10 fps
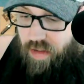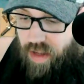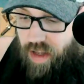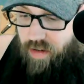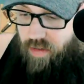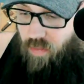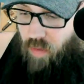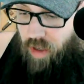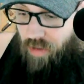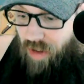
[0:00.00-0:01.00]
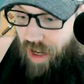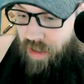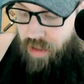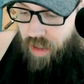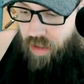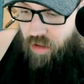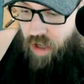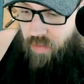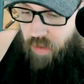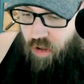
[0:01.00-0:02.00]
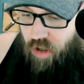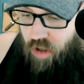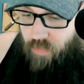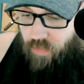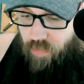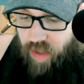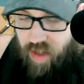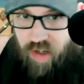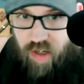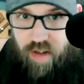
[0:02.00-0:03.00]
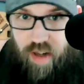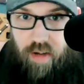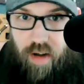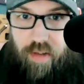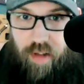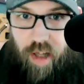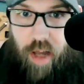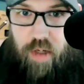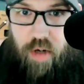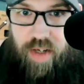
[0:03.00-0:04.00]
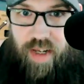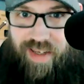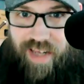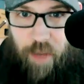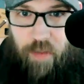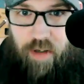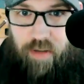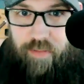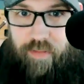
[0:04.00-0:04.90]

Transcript: that winning races and the championship is, you know, and the Cup Series is happening.